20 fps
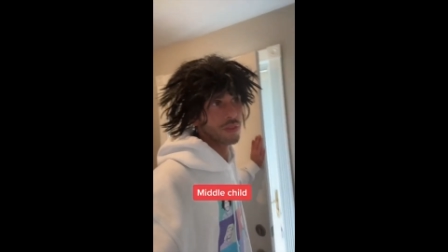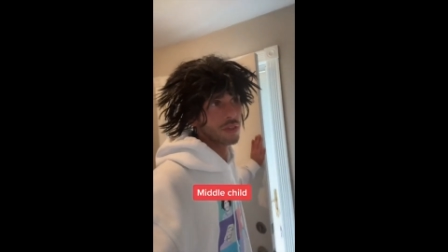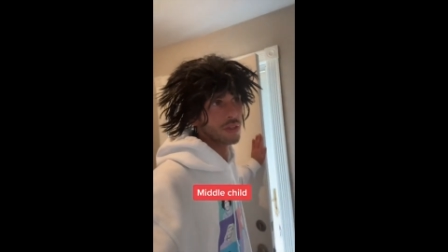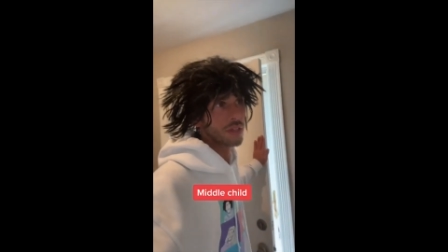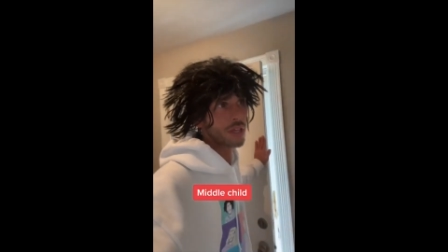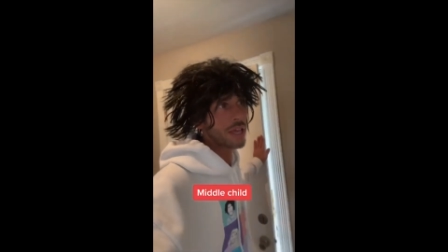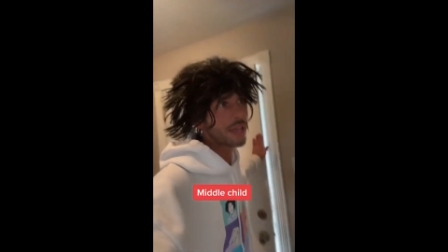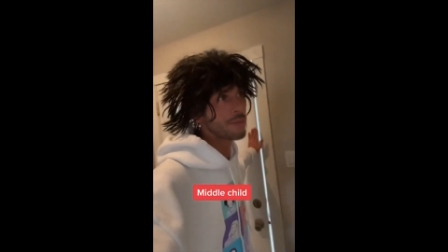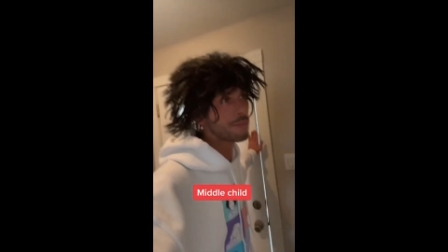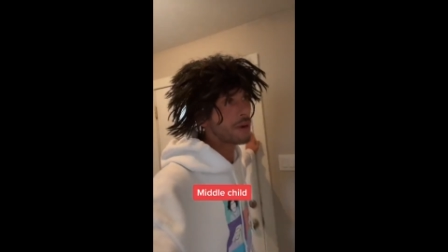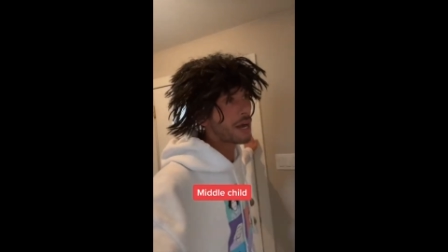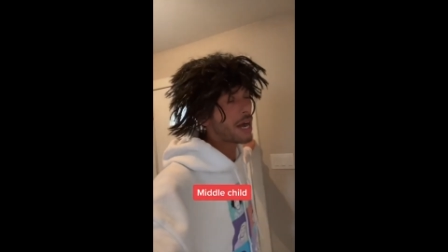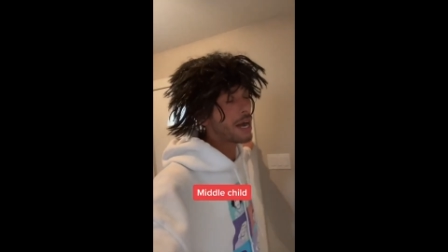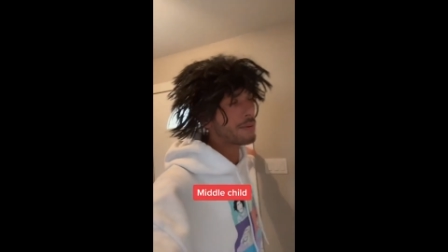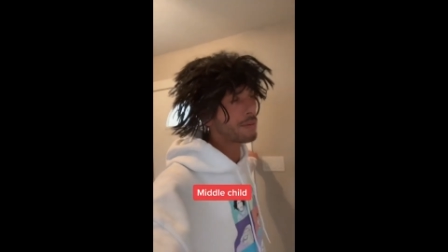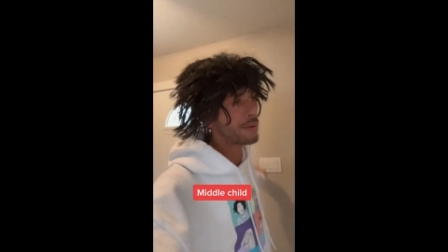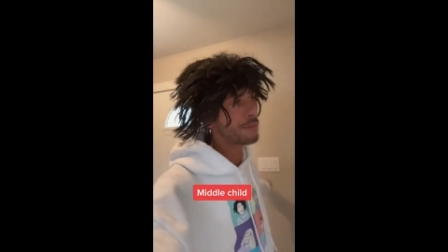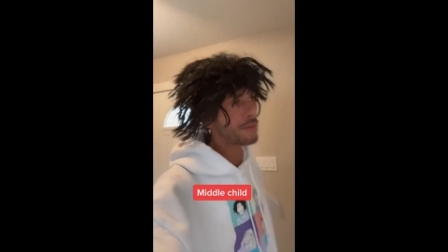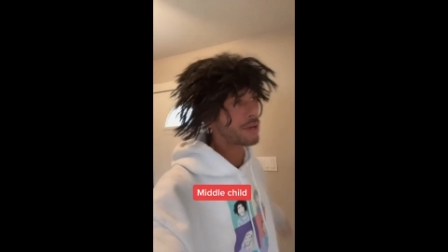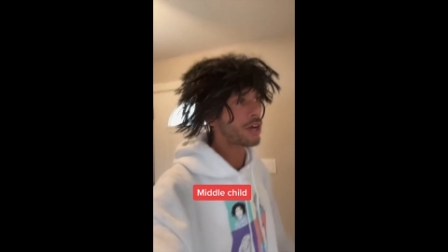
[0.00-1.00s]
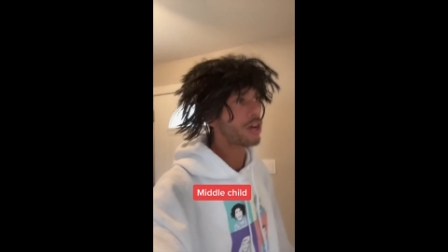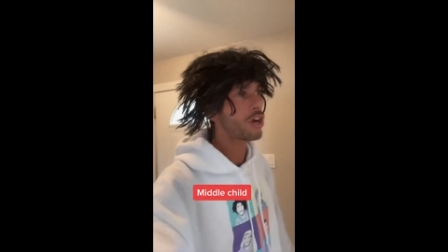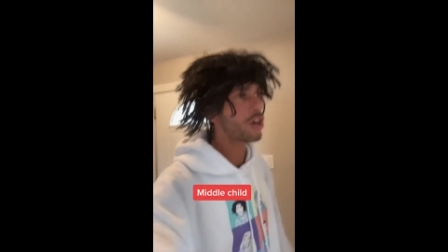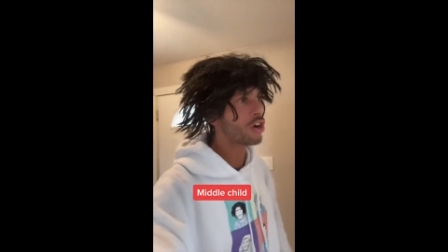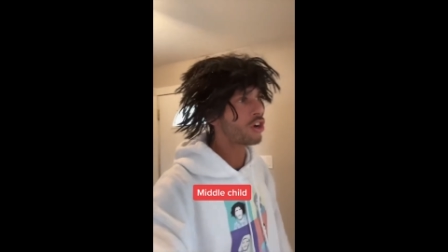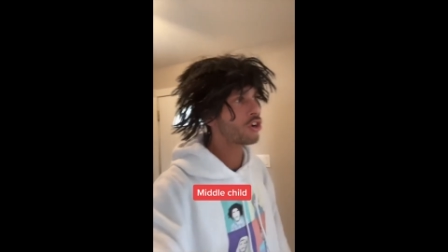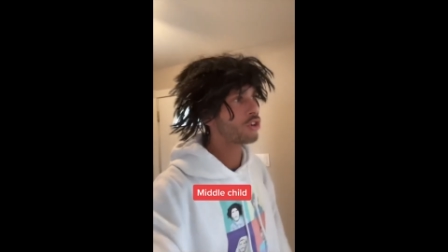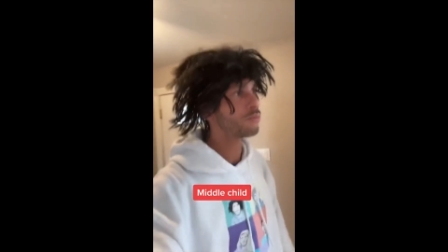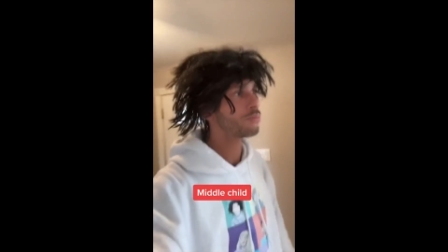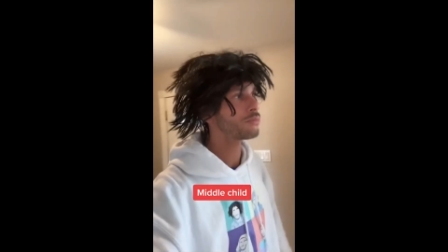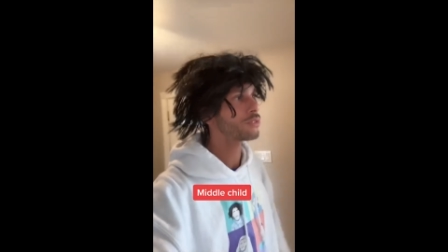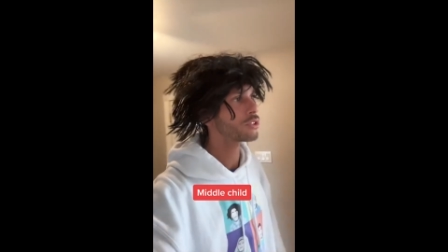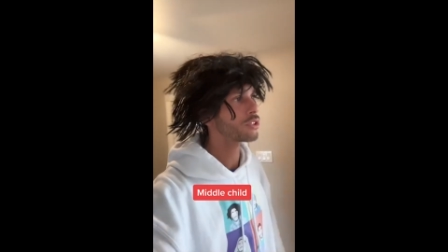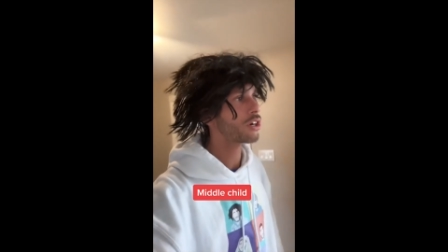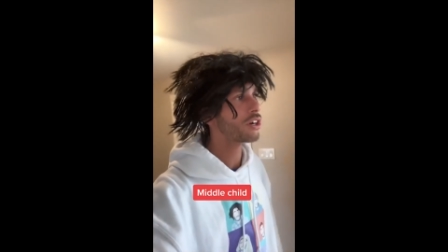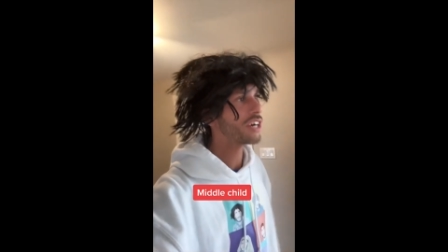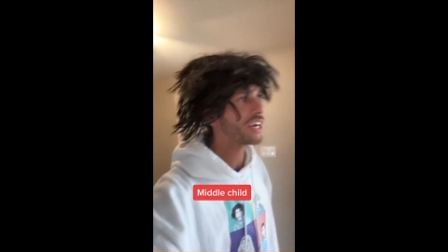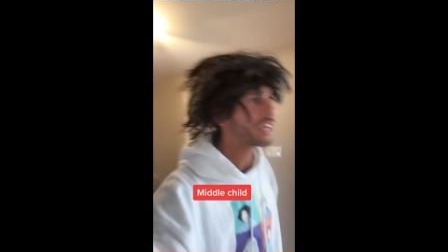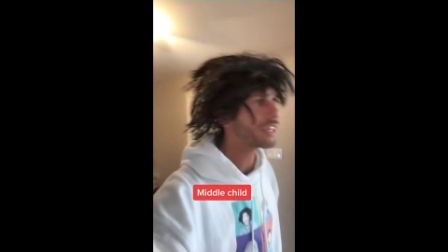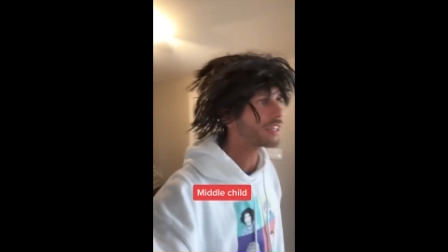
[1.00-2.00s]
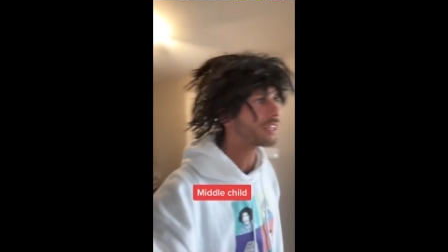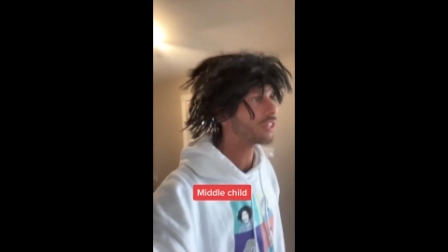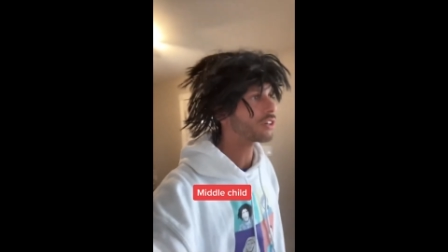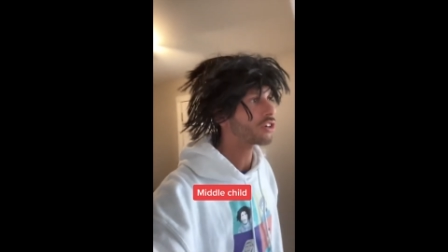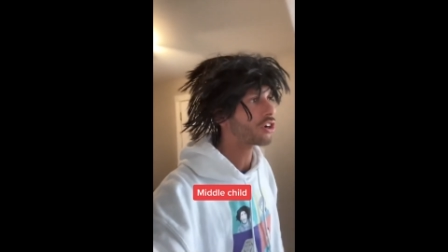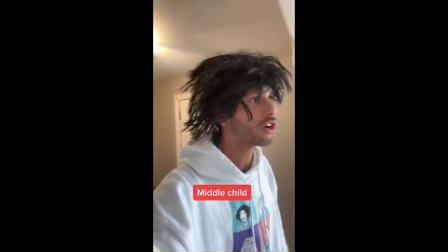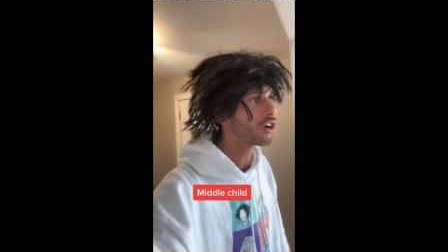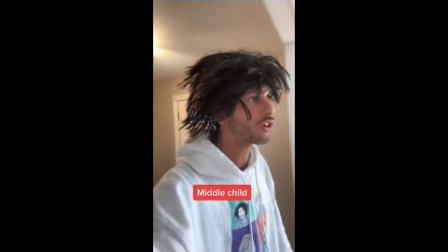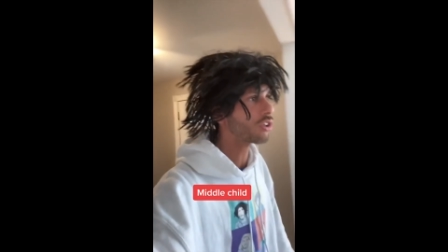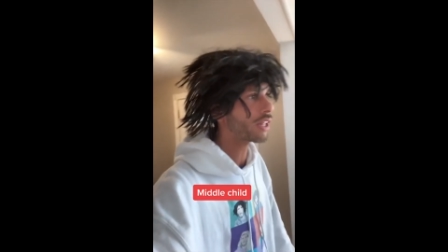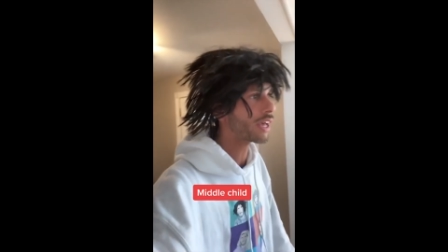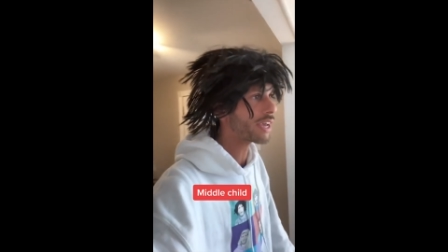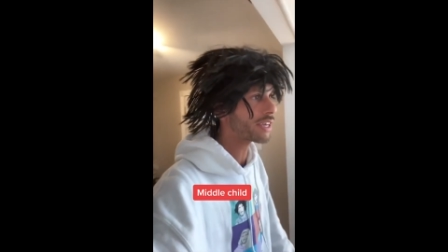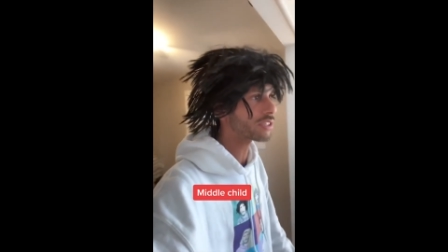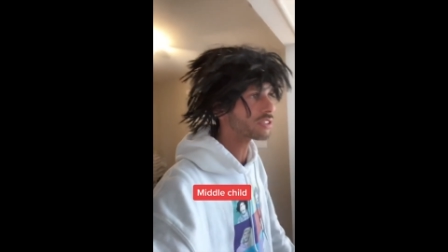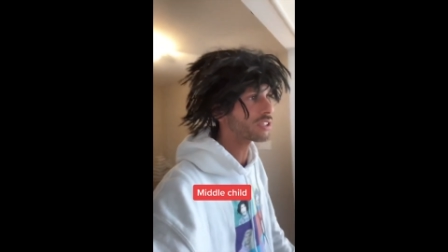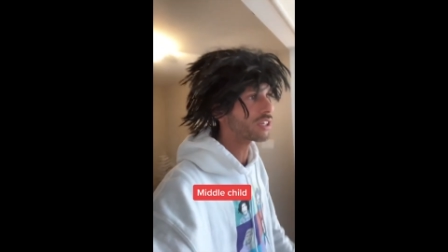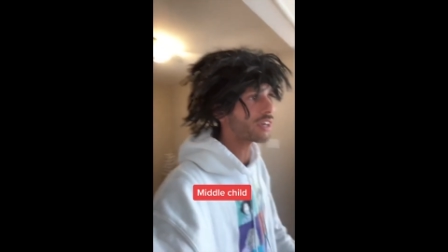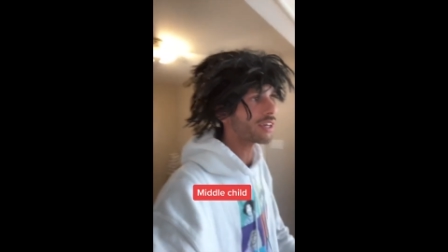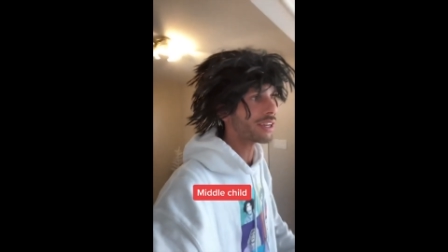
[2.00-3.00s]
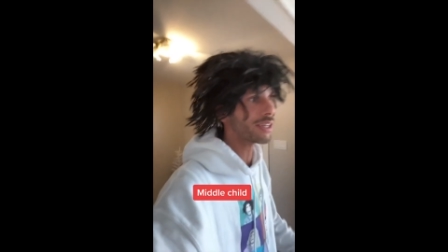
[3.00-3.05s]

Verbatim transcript: Hey mom, I'm home. Sorry I didn't call last night.